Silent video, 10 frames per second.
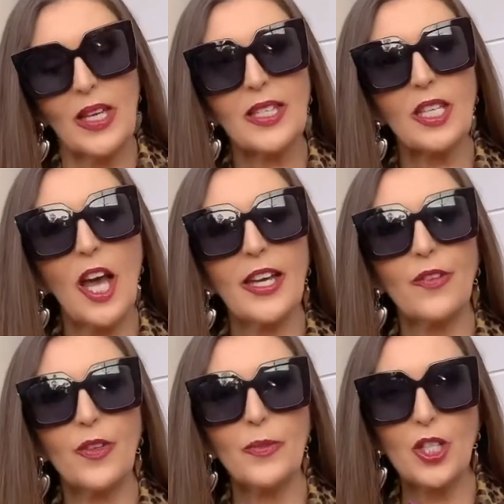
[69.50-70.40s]
kind
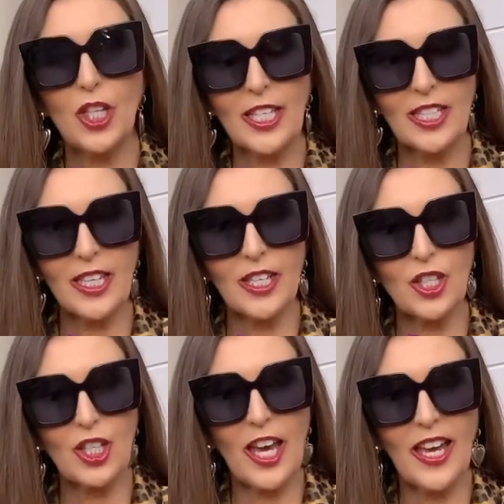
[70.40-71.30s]
of a magenta
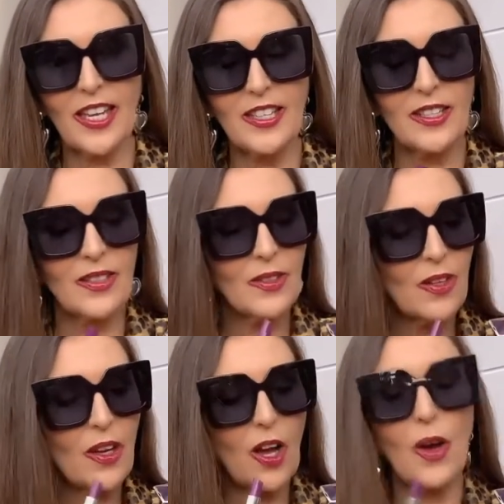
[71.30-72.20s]
shade
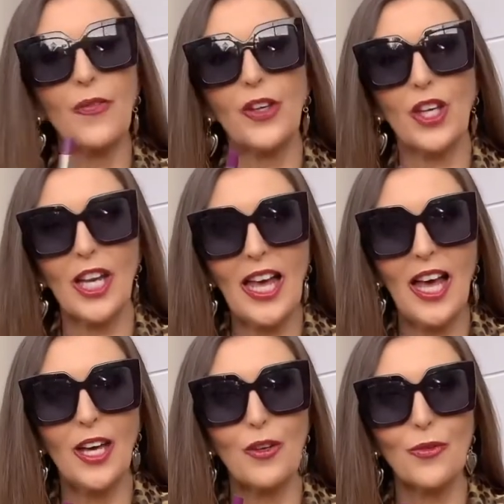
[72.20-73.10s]
of the
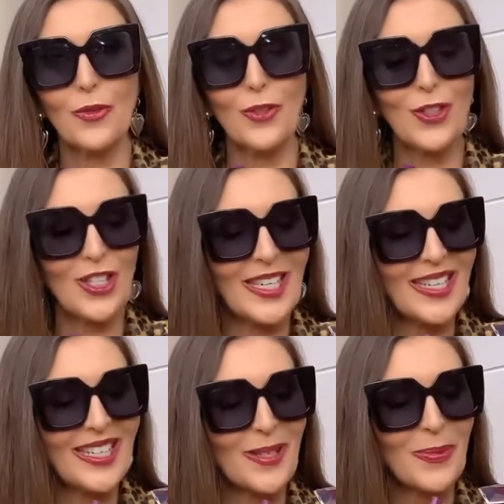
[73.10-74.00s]
Guerlain Rouge G
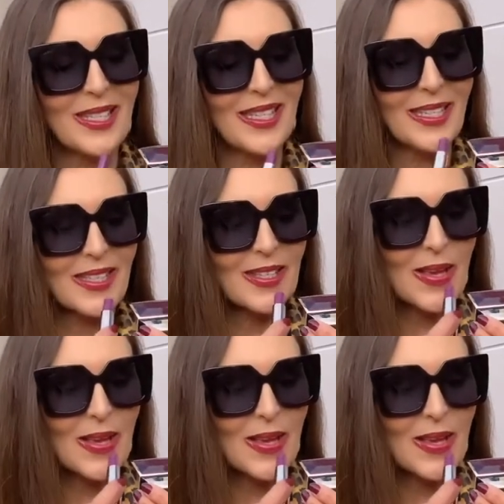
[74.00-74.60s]
lipsticks.